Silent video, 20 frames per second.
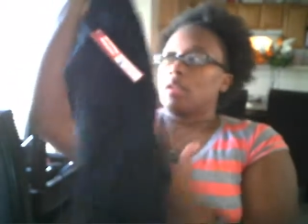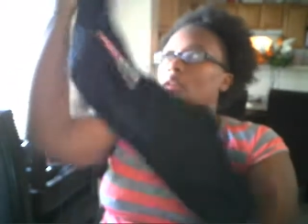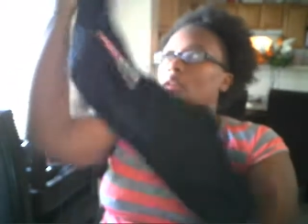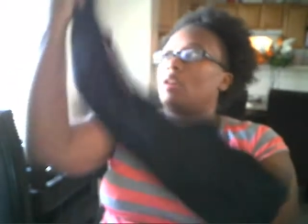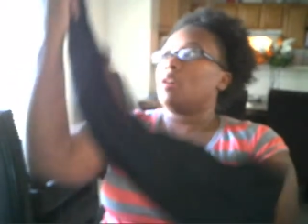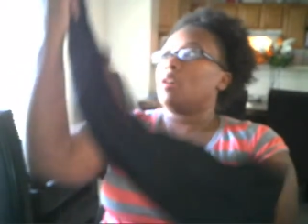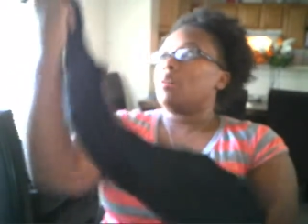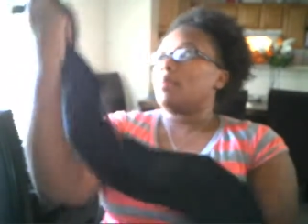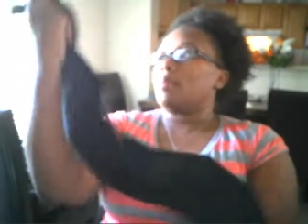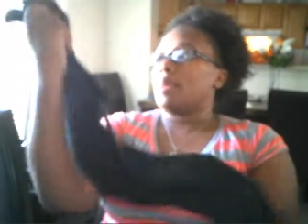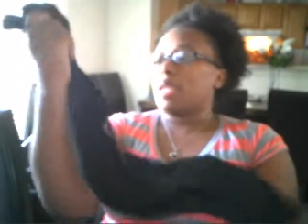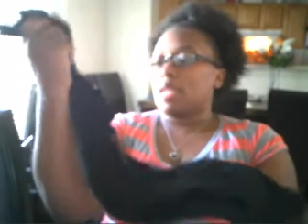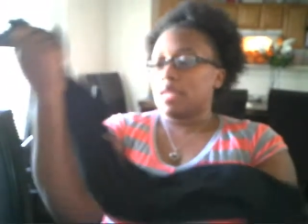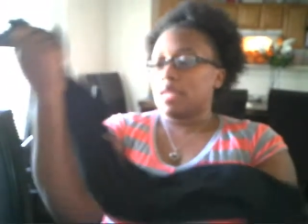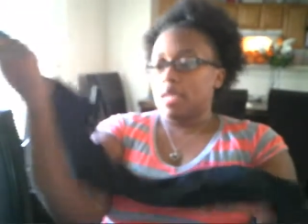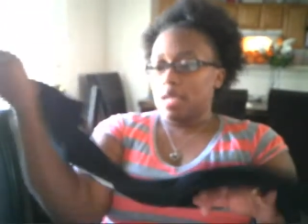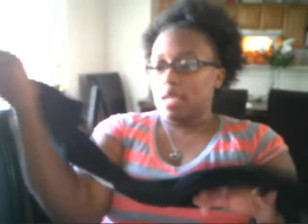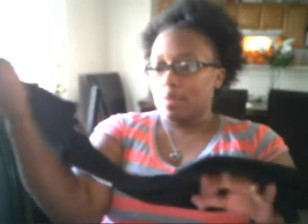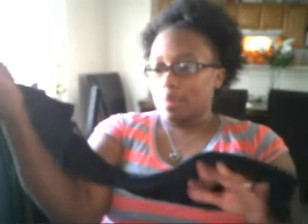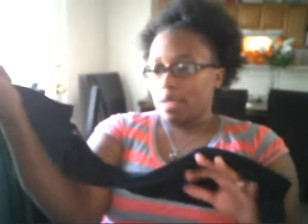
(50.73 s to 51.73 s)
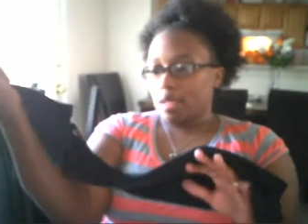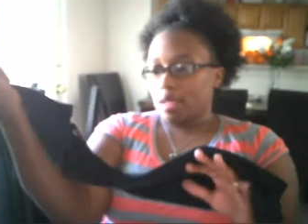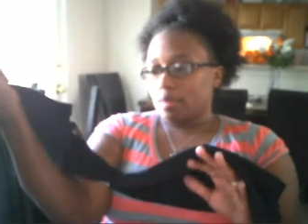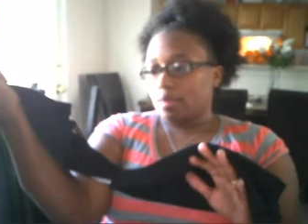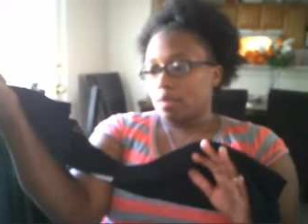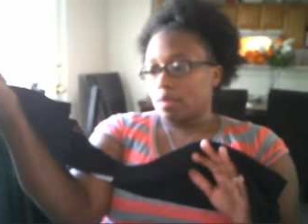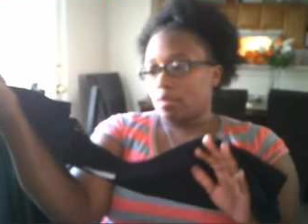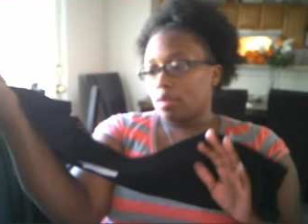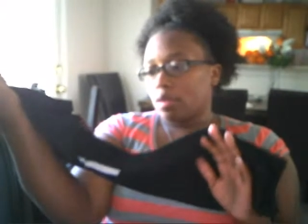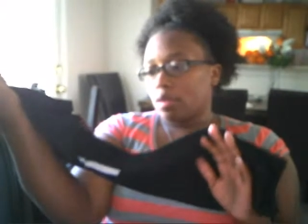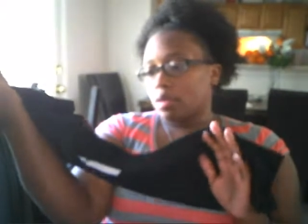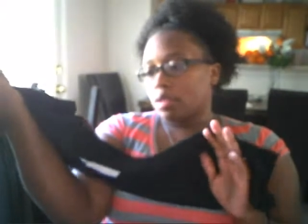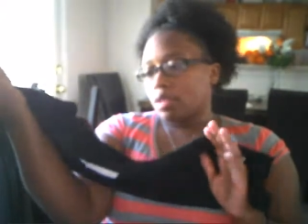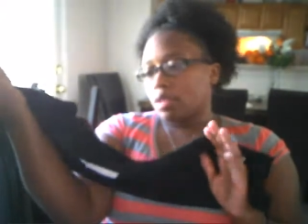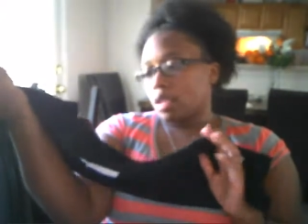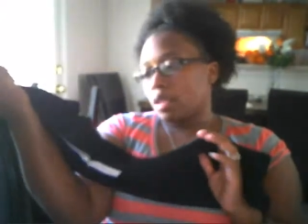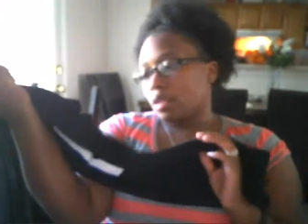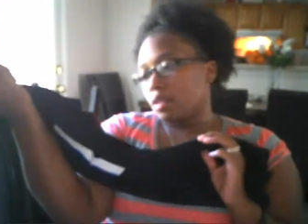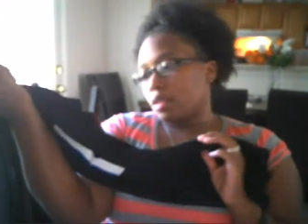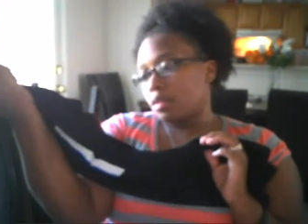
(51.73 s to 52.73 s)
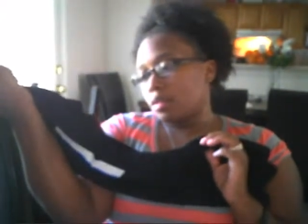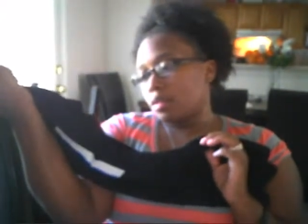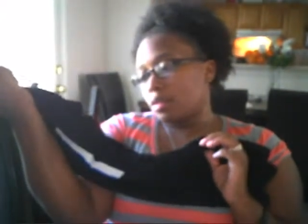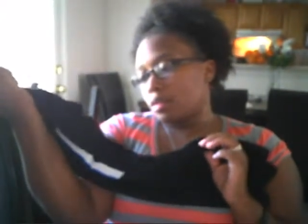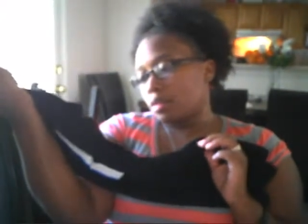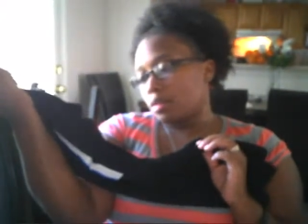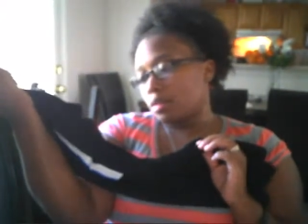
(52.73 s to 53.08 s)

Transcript: Oh man, I think I picked up the wrong size.